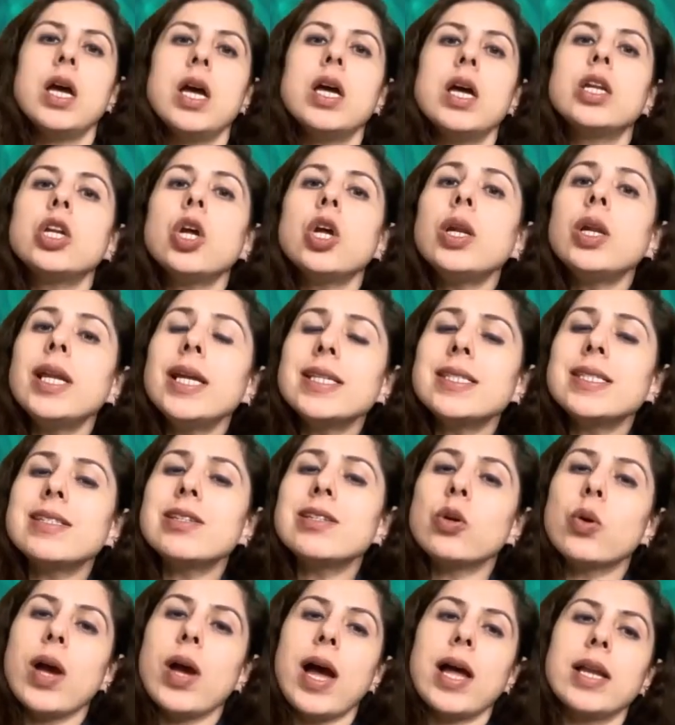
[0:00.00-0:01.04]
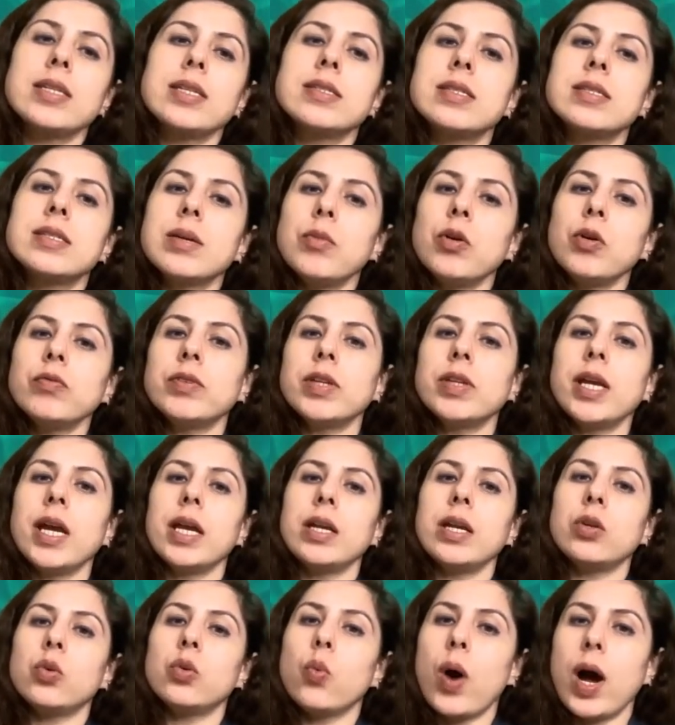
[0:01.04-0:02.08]
Now let's look at some of the
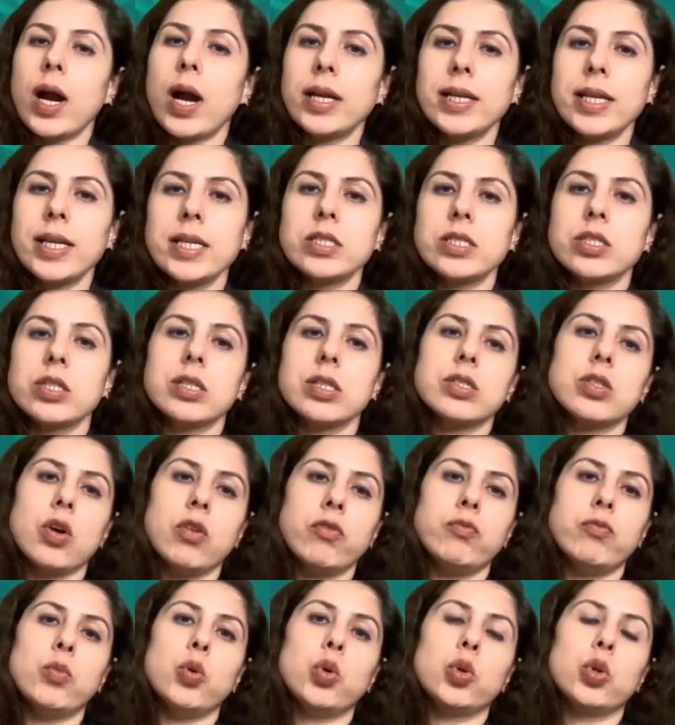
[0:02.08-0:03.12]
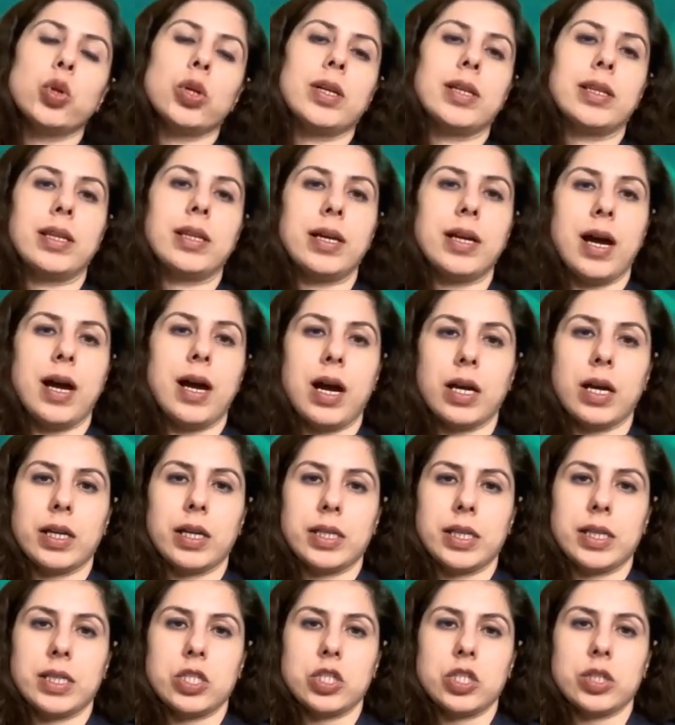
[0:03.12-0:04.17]
advantages of monolithic
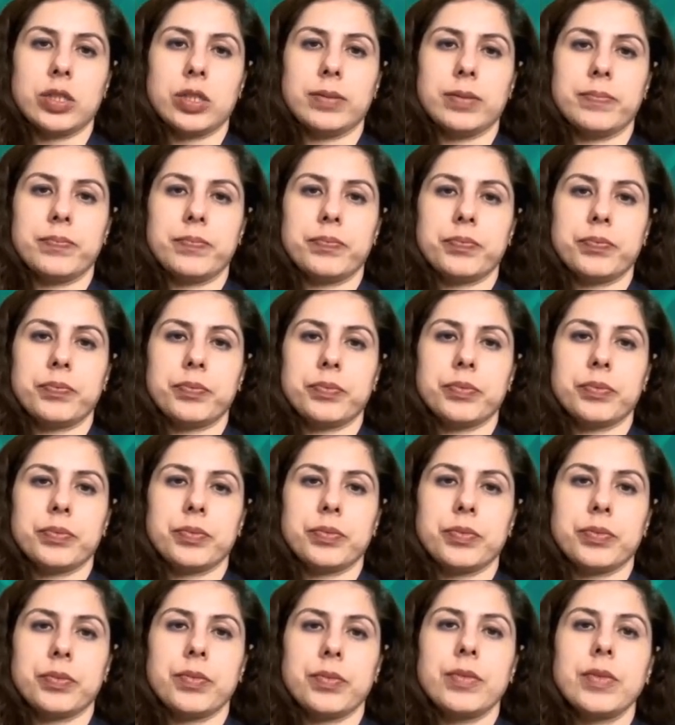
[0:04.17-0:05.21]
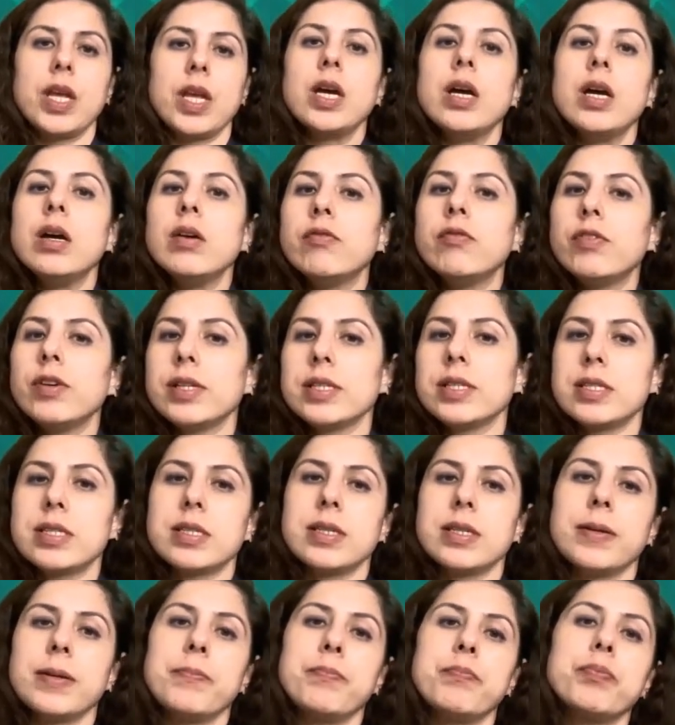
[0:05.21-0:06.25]
architecture. First,
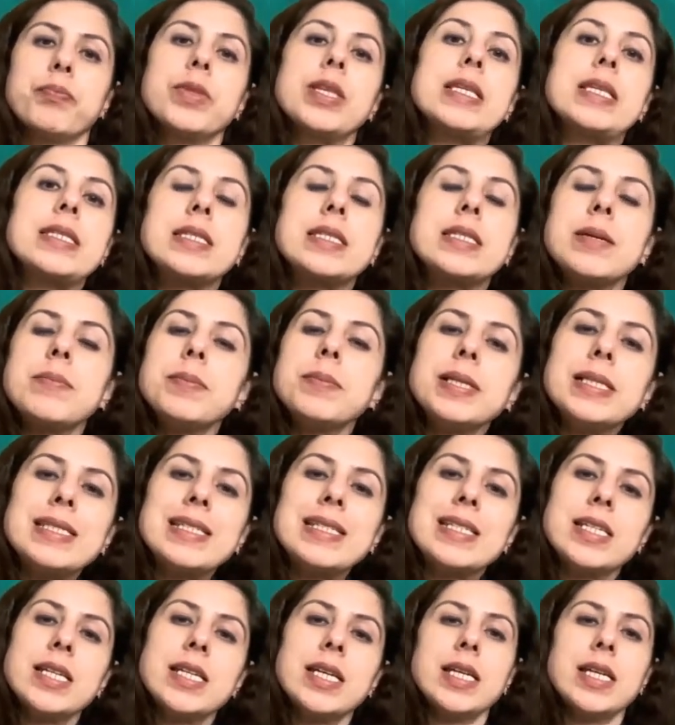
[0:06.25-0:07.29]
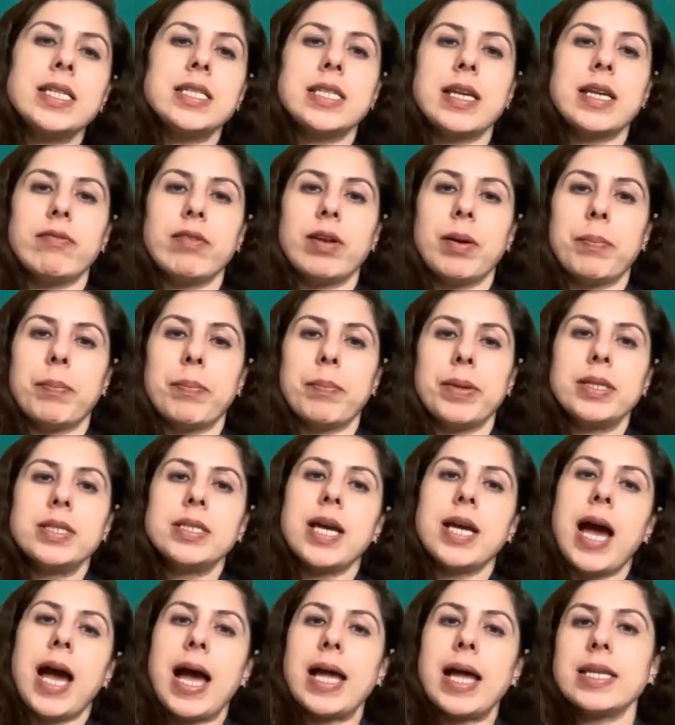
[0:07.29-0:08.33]
simplicity in development
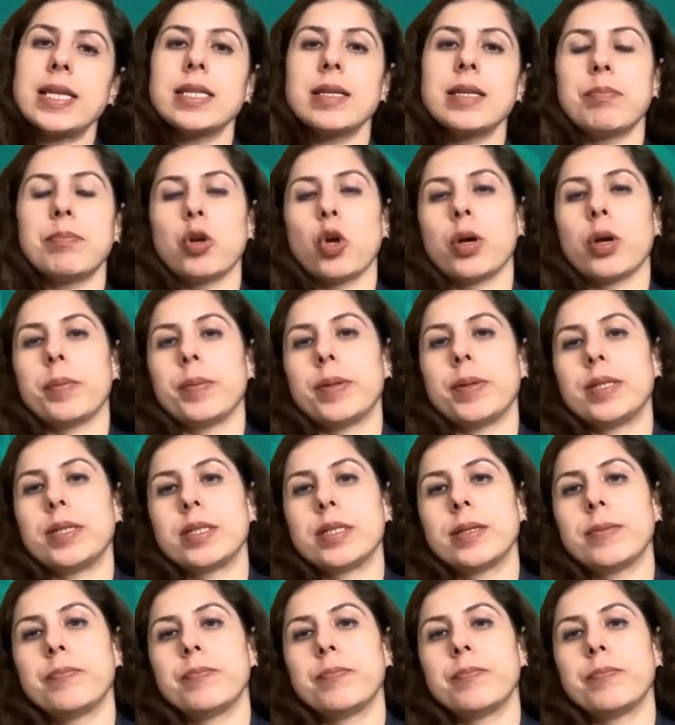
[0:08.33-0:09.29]
and deployment.